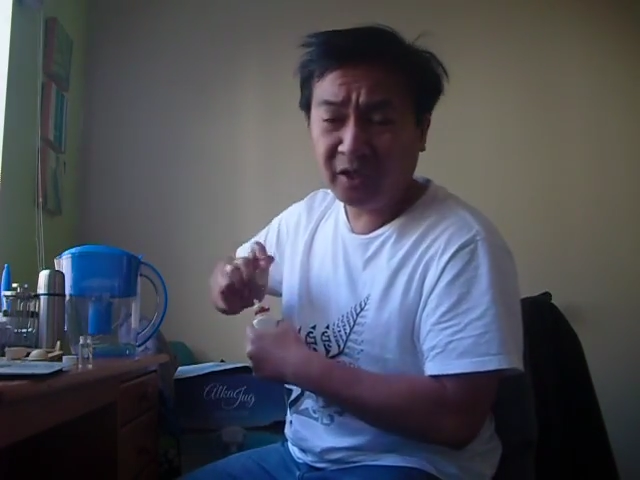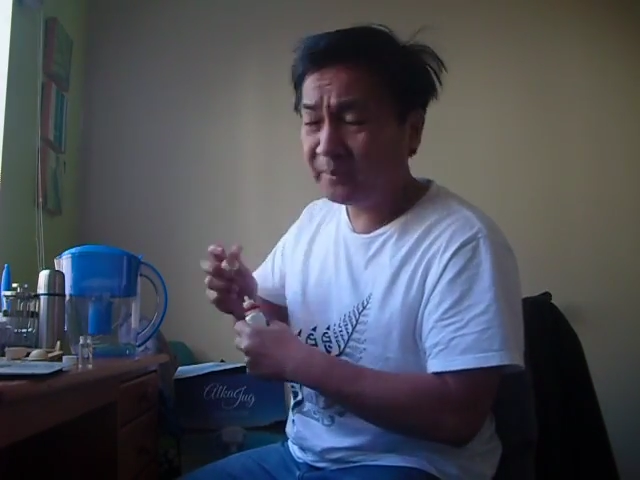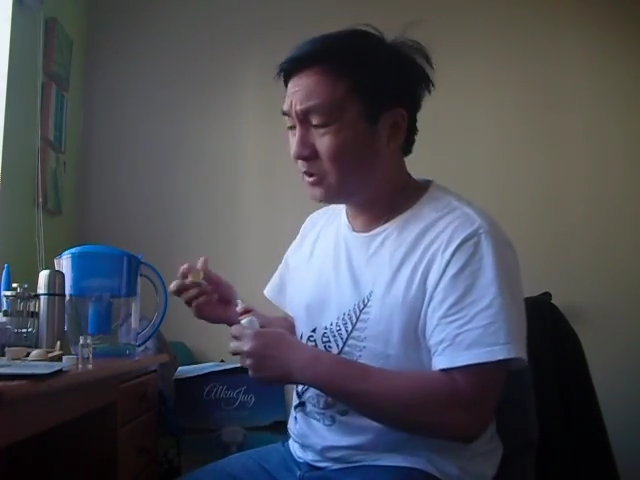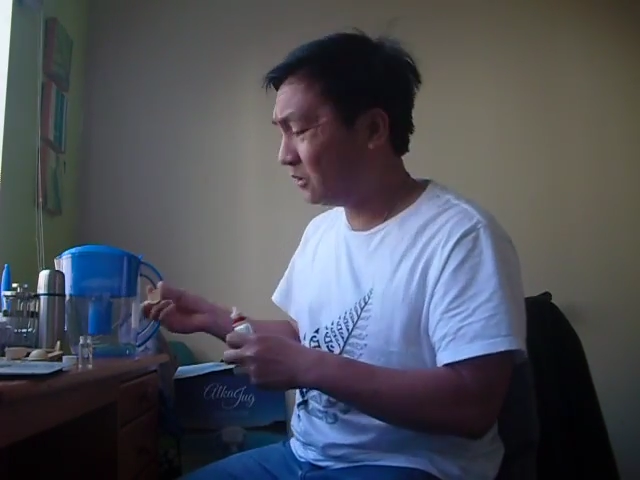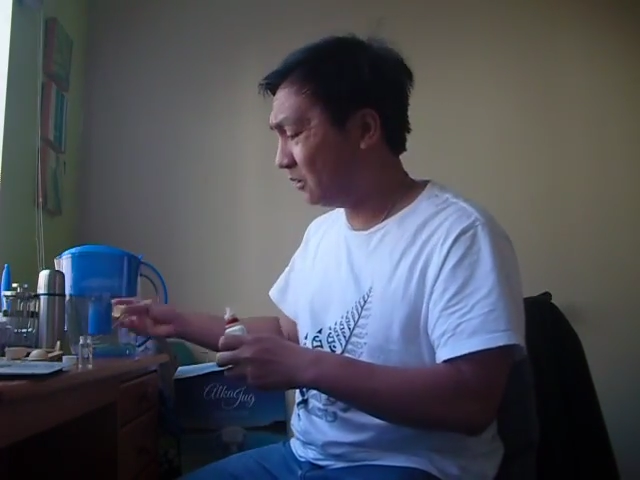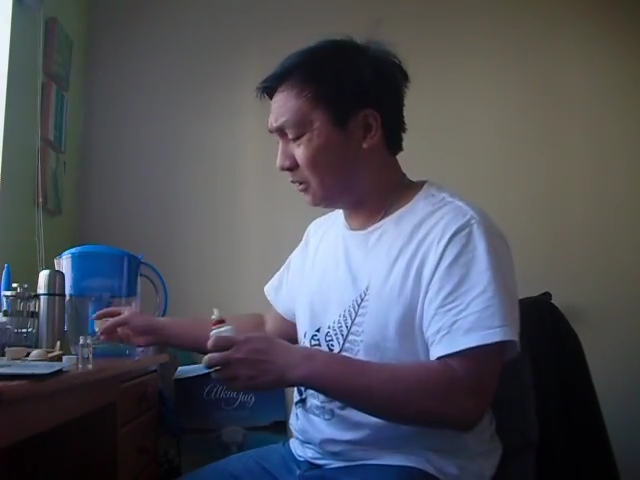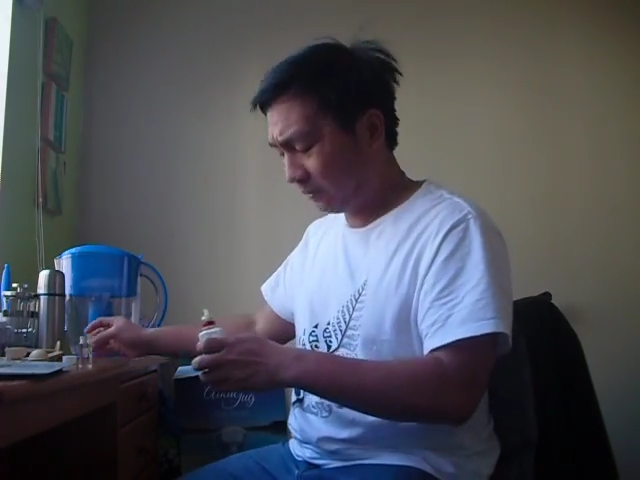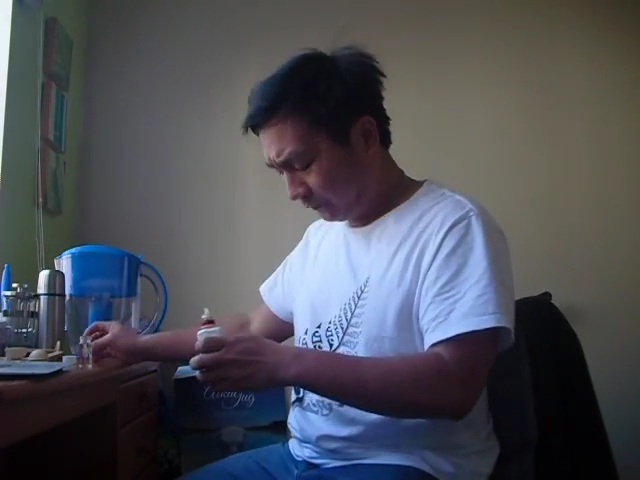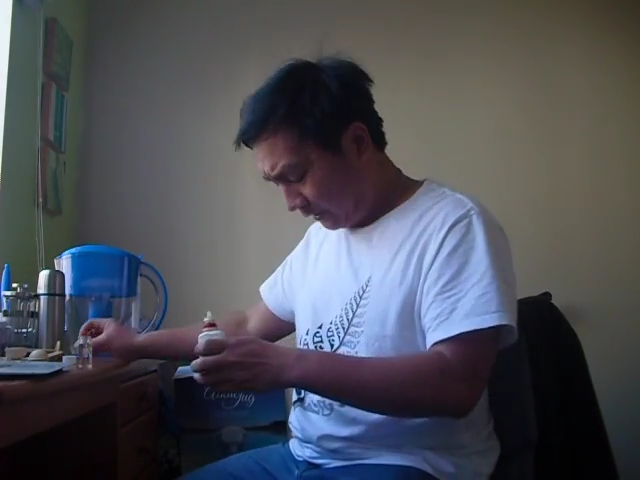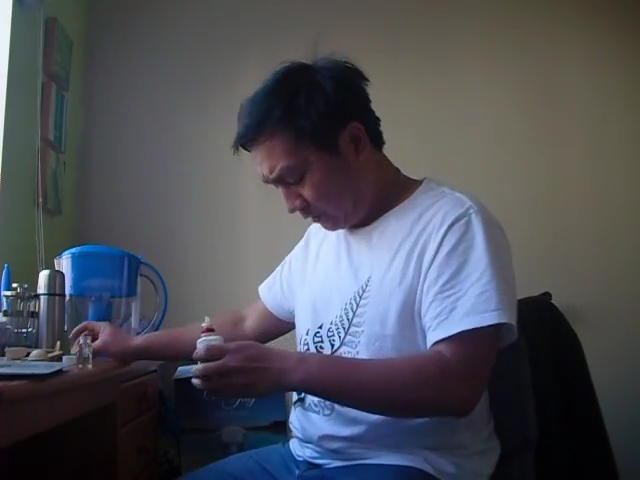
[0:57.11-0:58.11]
drops
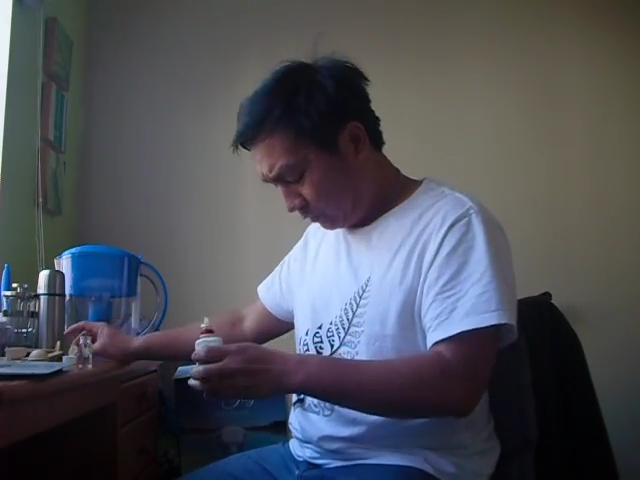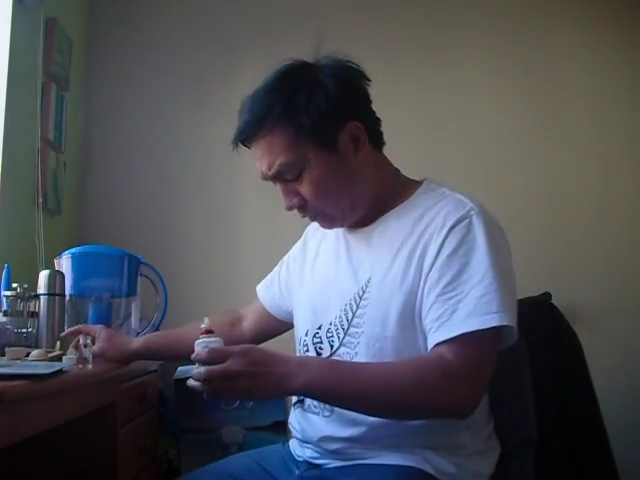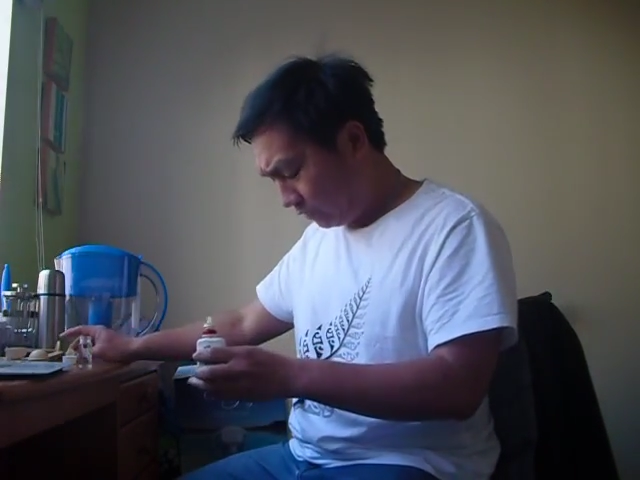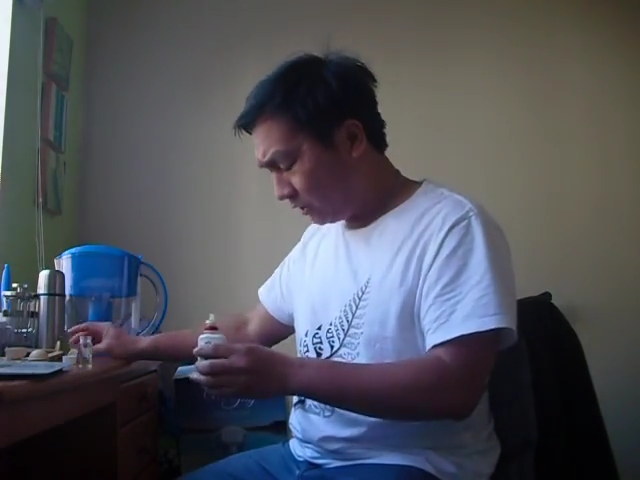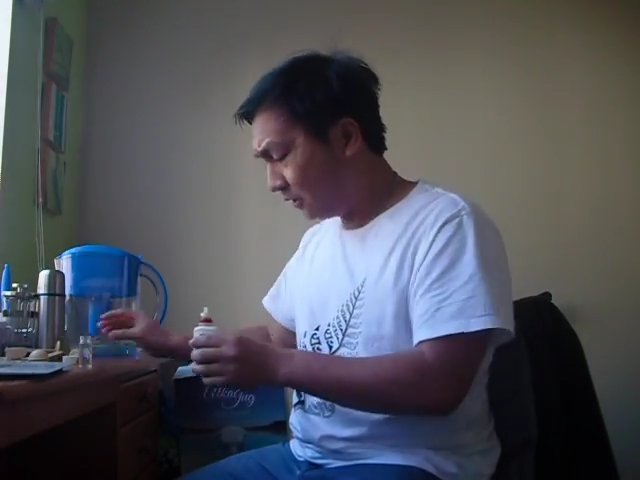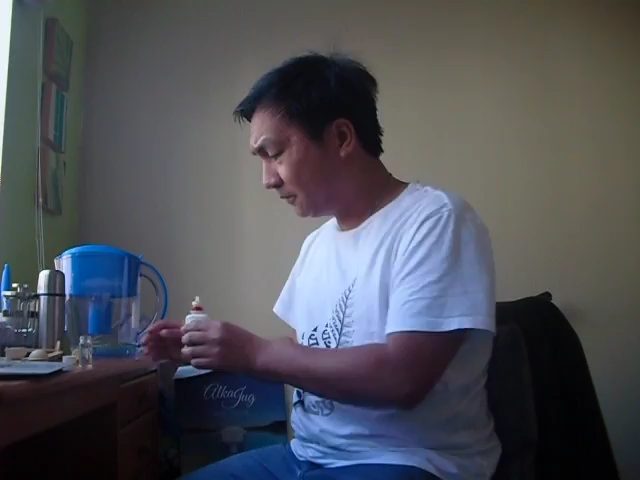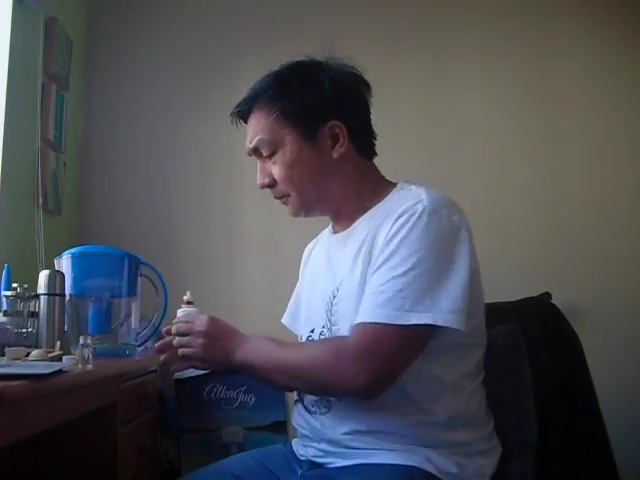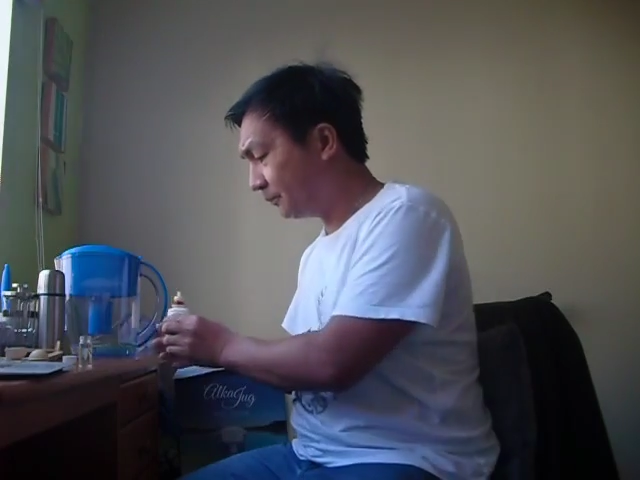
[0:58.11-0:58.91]
of this solution